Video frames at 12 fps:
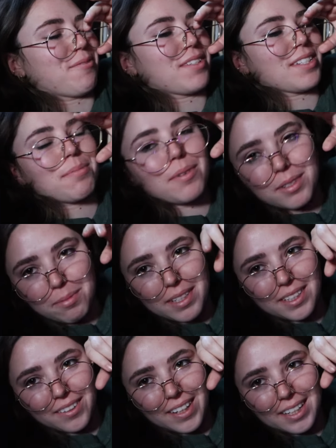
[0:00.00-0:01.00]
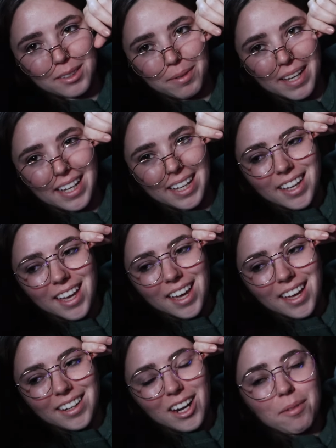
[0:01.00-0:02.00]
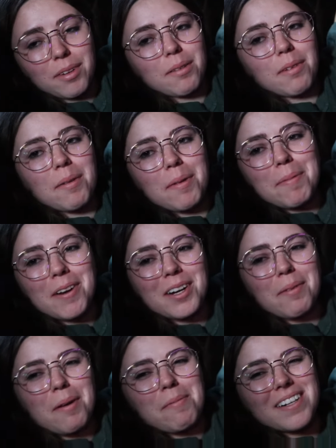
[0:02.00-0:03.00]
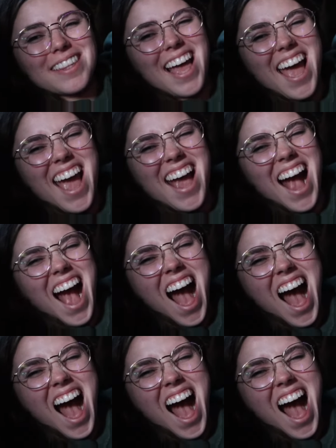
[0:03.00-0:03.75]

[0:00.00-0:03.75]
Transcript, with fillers: it wasn't supposed to be till next week. And I'm gonna be on my period on my birthday.